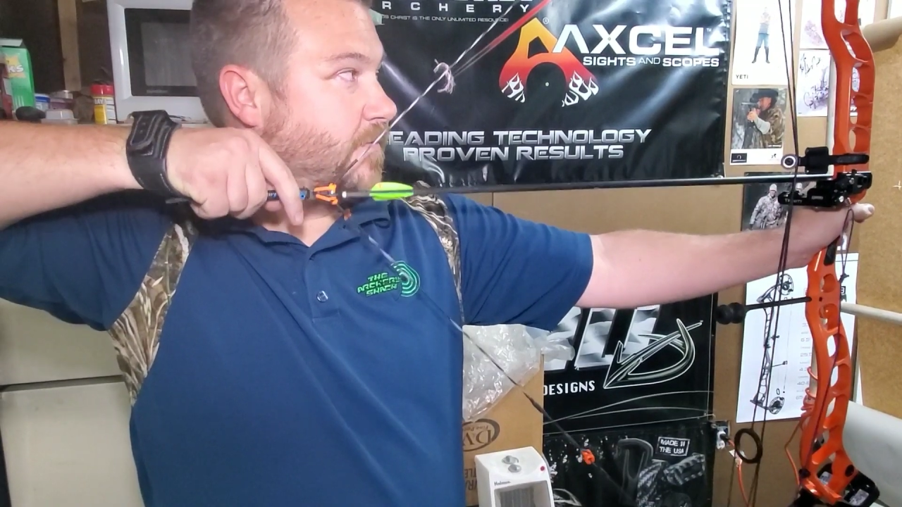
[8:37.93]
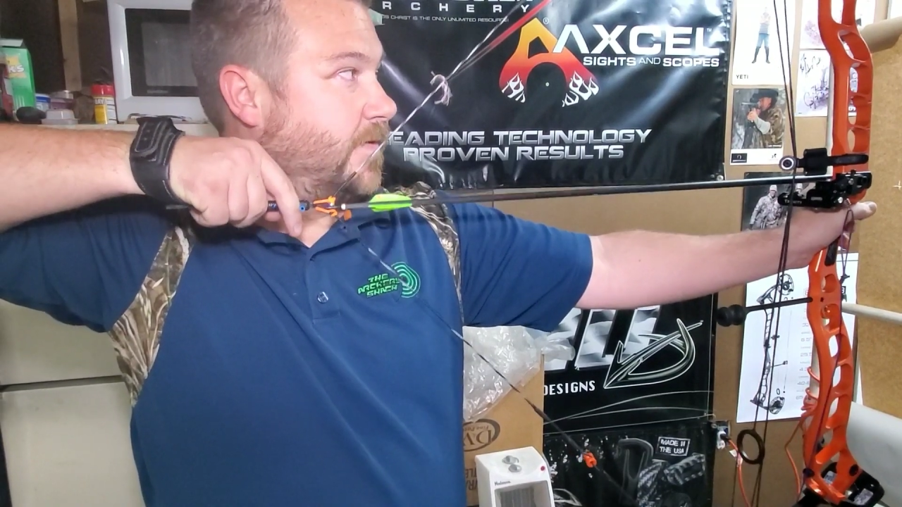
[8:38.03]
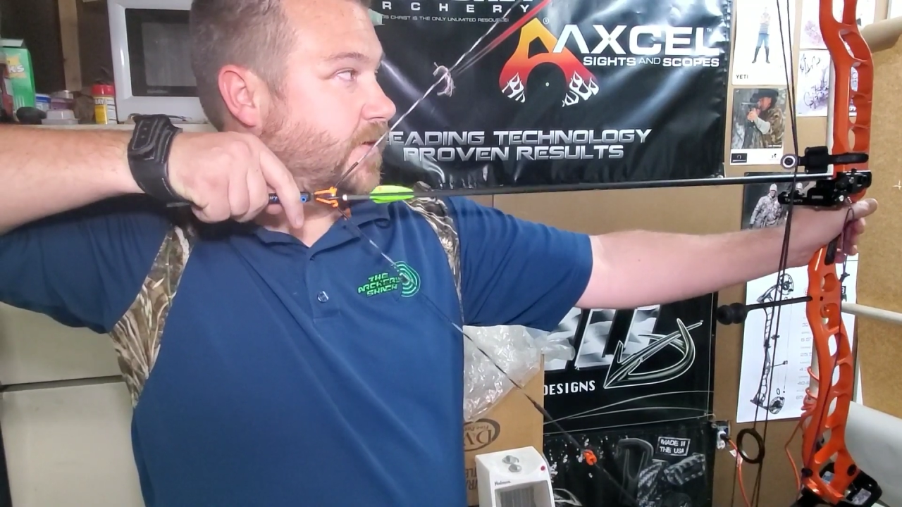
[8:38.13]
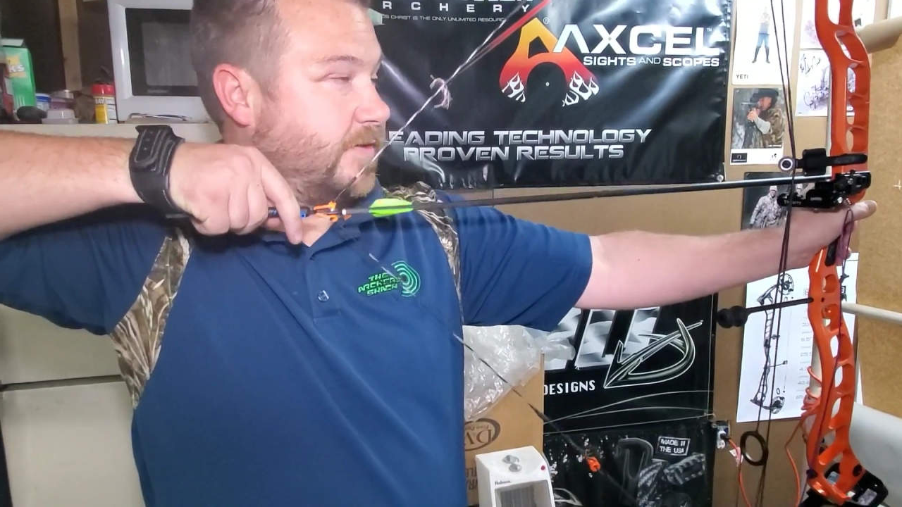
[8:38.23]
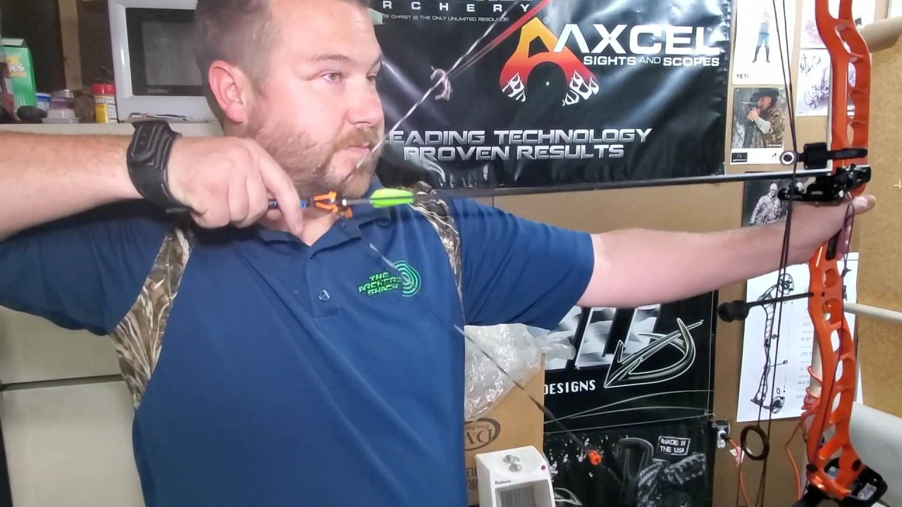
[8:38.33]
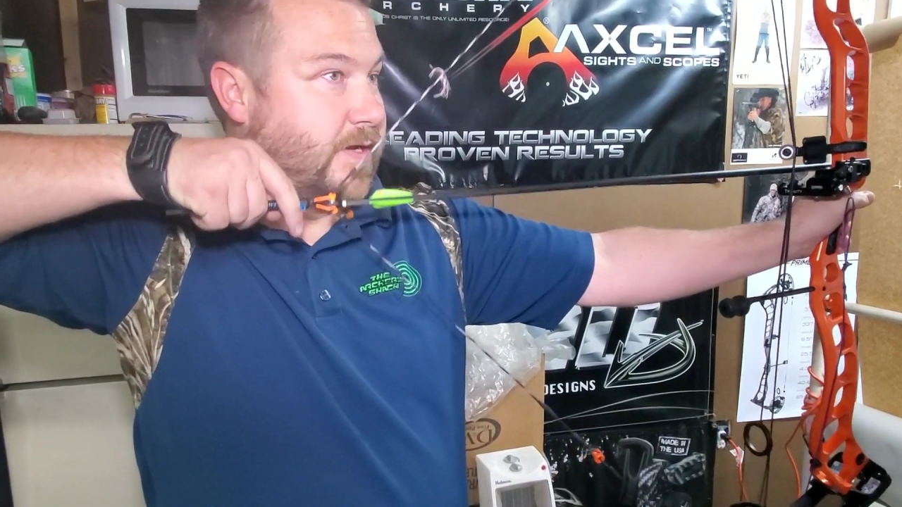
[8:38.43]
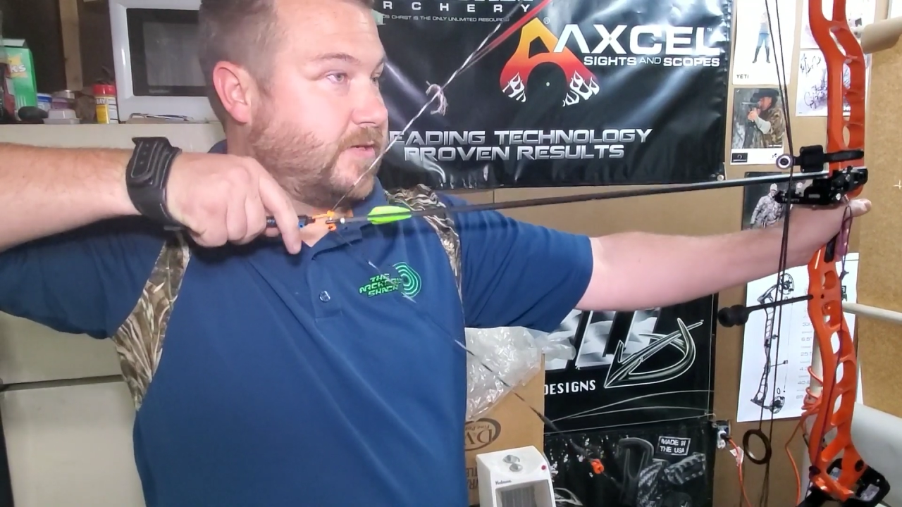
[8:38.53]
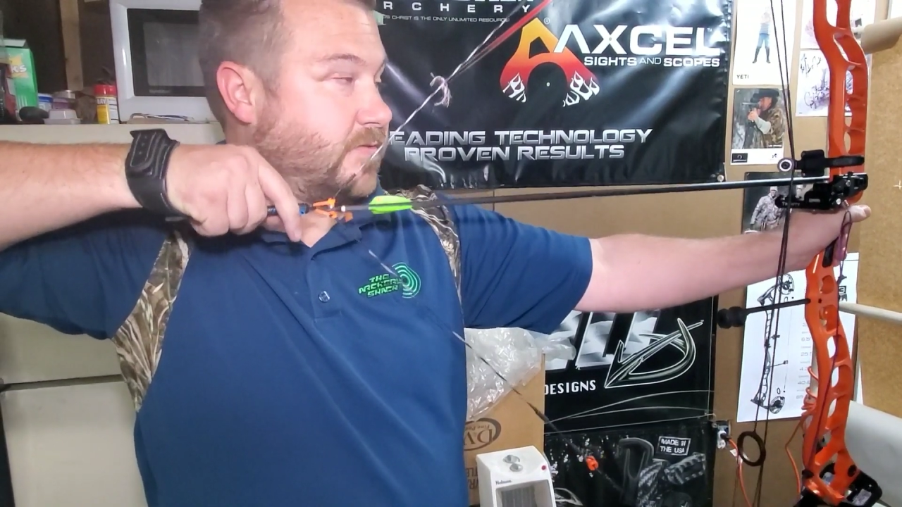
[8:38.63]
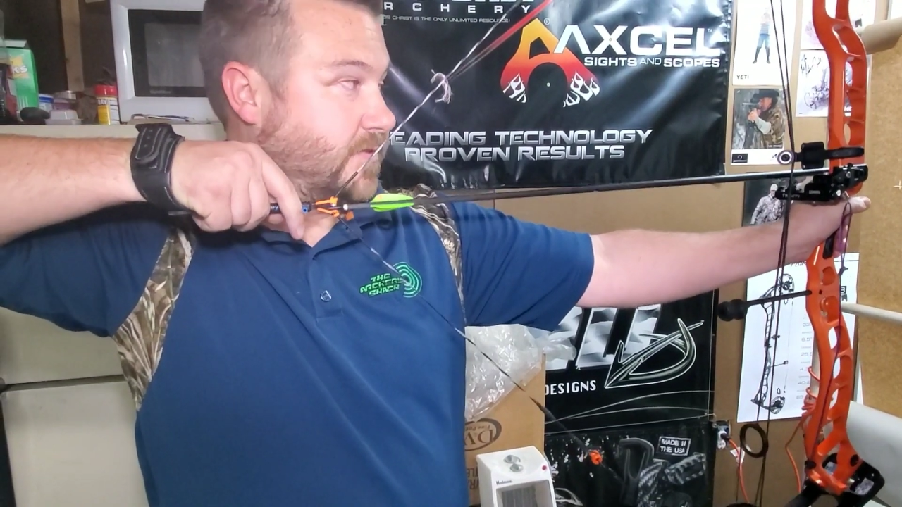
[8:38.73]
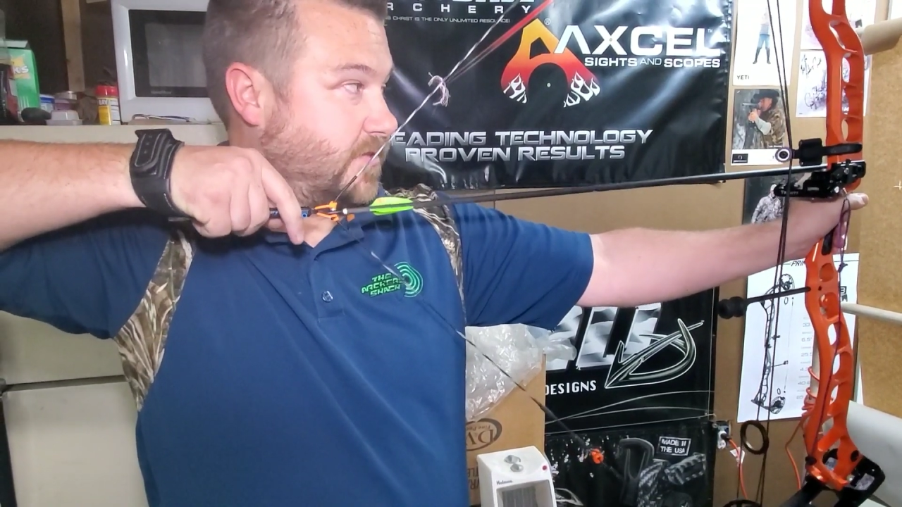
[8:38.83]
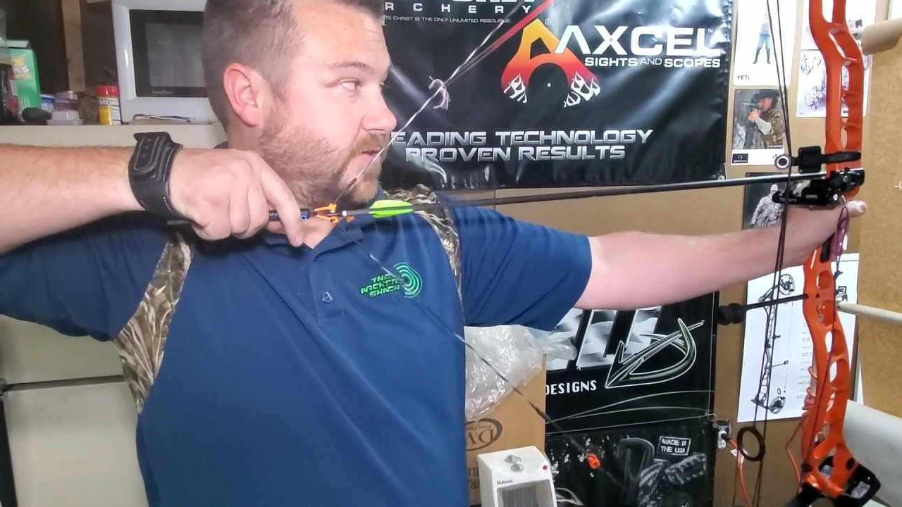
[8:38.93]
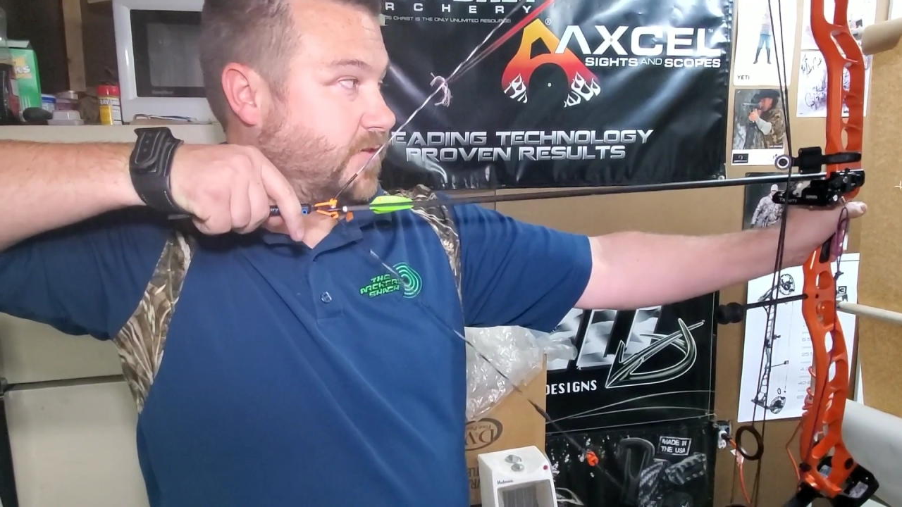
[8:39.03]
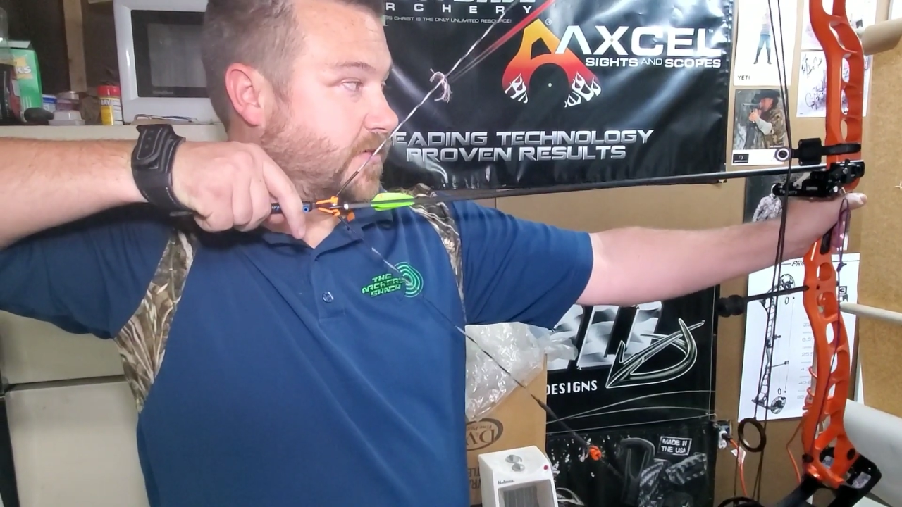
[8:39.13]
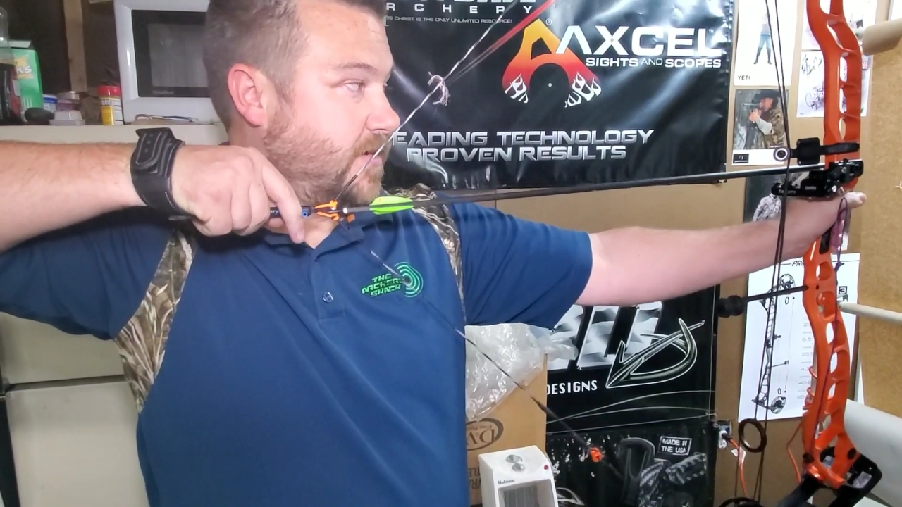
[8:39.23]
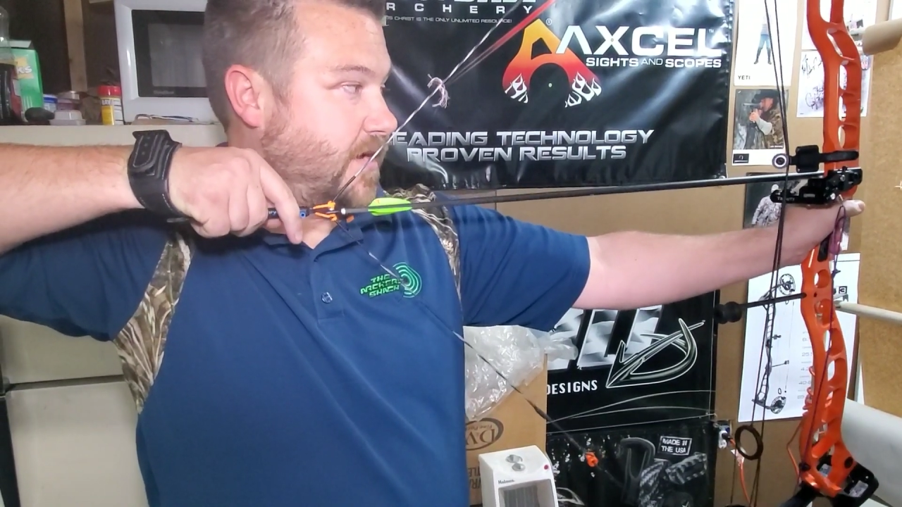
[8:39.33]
feel of the bow is good.